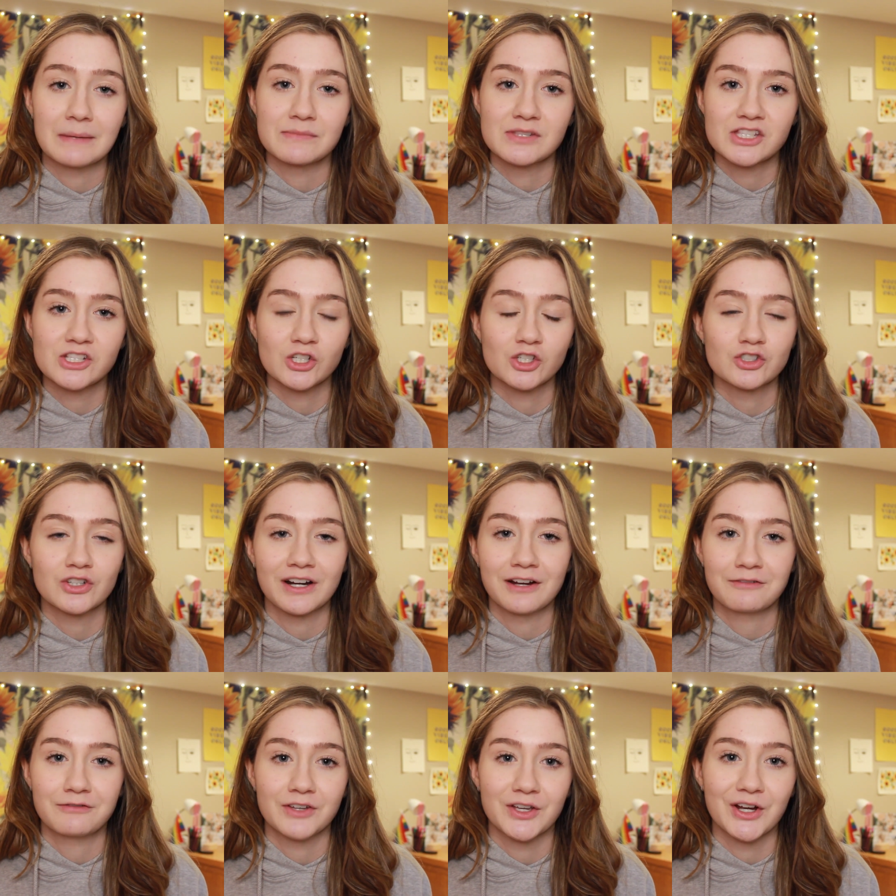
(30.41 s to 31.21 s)
I'm still
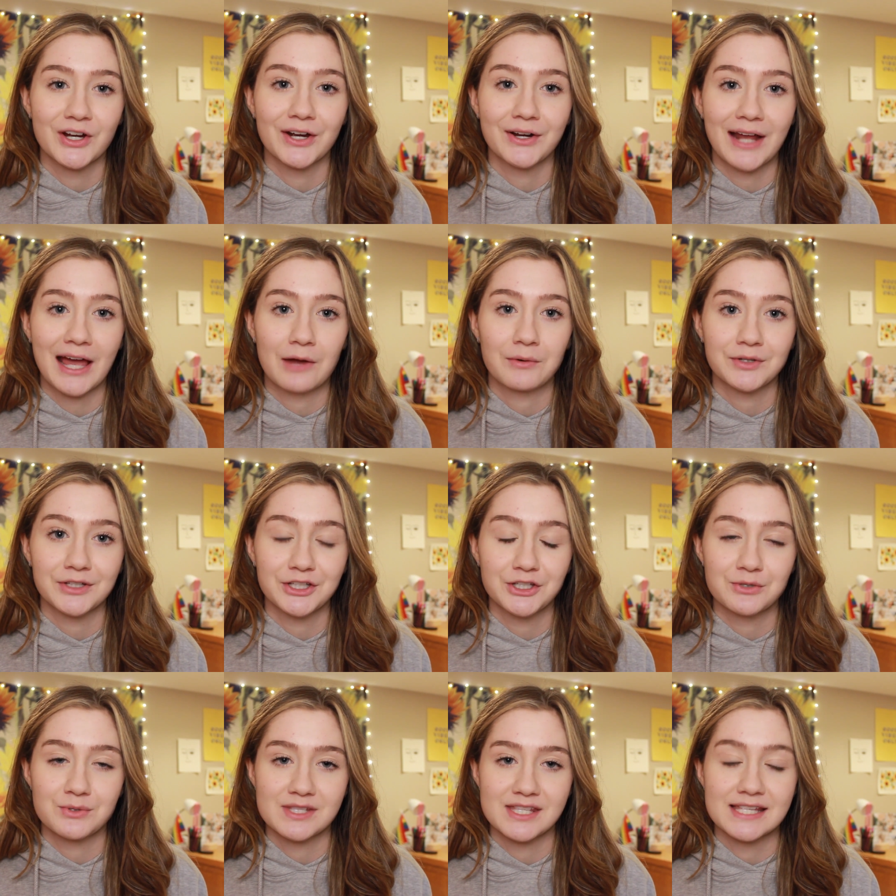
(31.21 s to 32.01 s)
trying to figure out how to
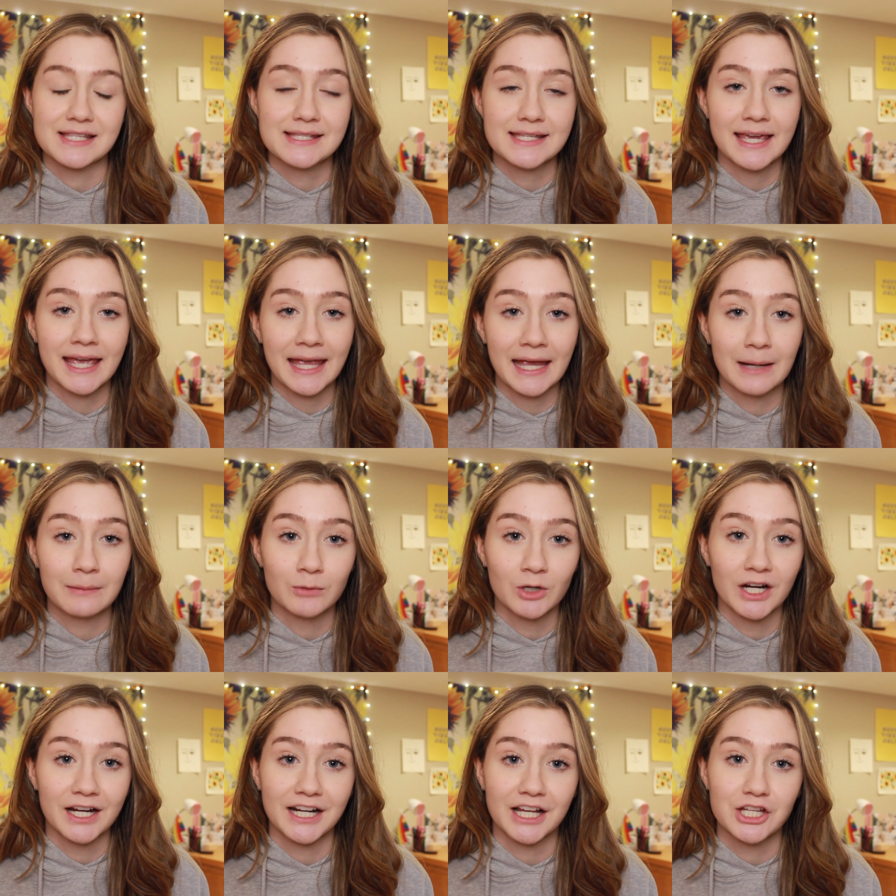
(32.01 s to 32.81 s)
use this
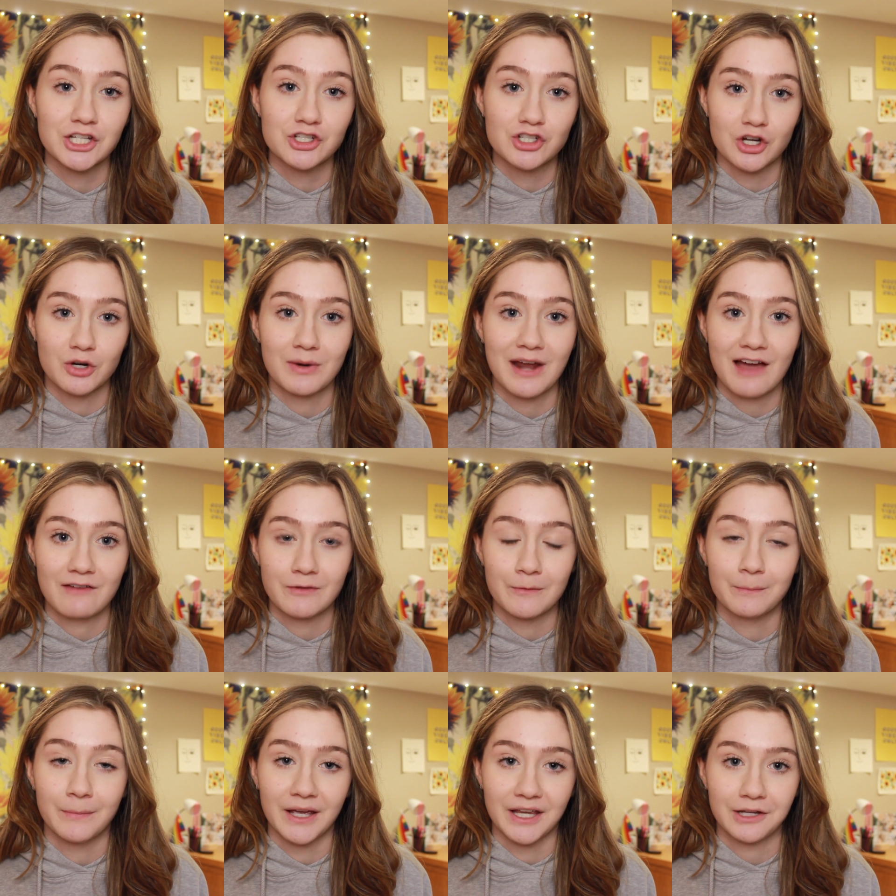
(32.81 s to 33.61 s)
camera and I don't
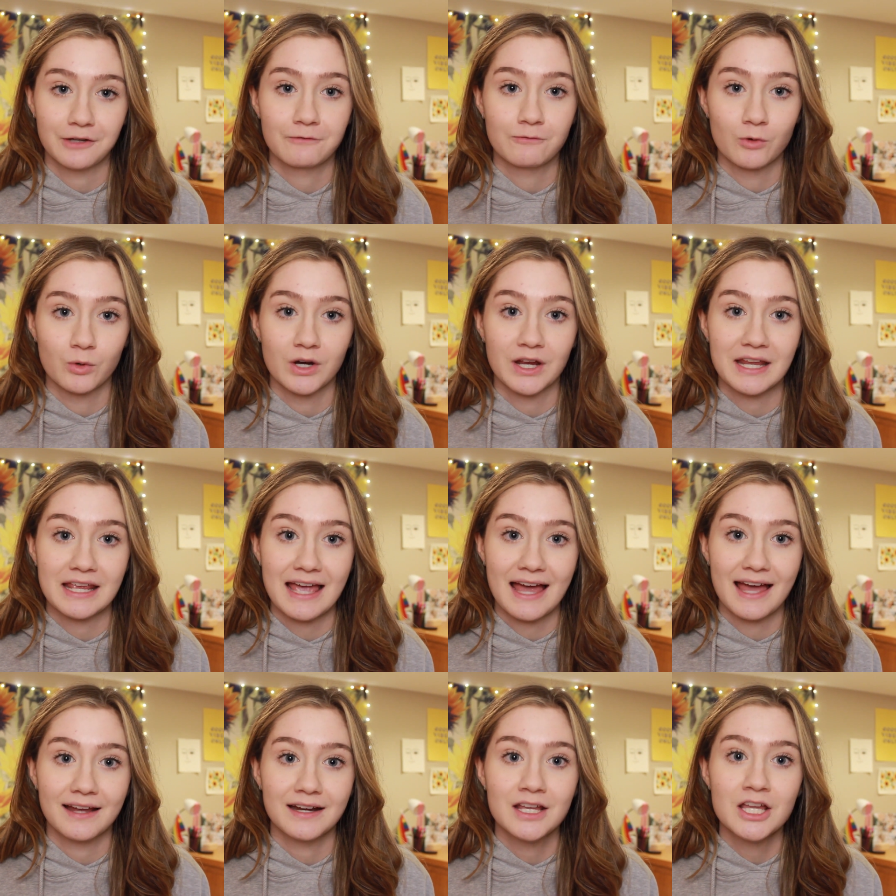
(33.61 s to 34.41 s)
have a mic for it
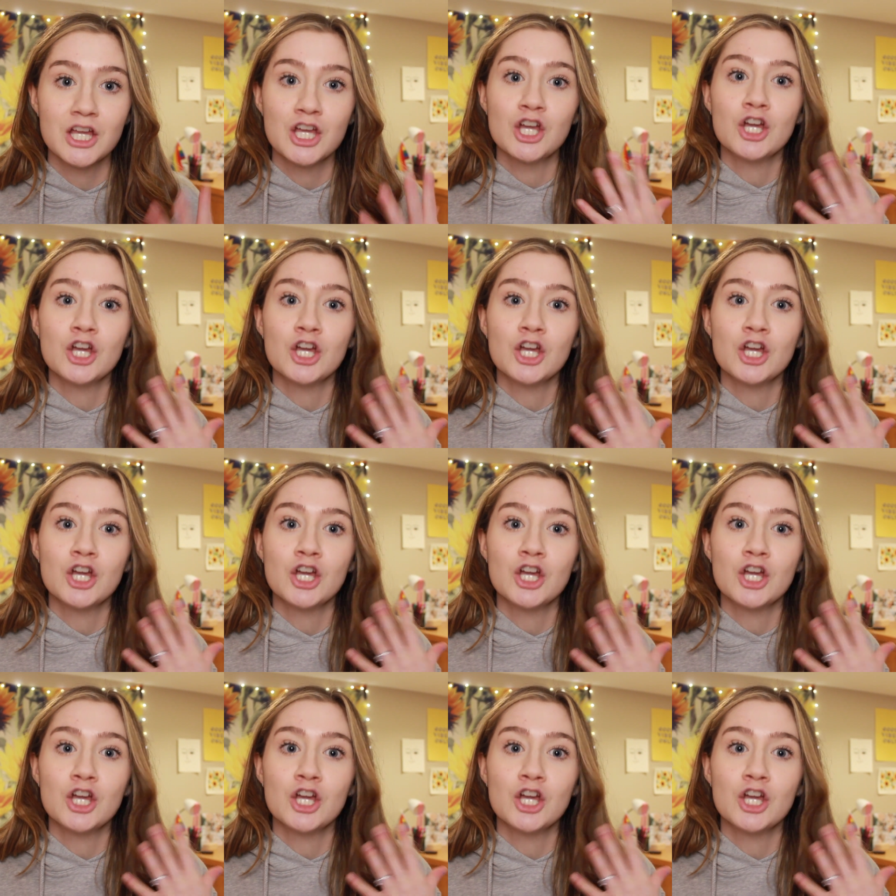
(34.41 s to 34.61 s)
yet.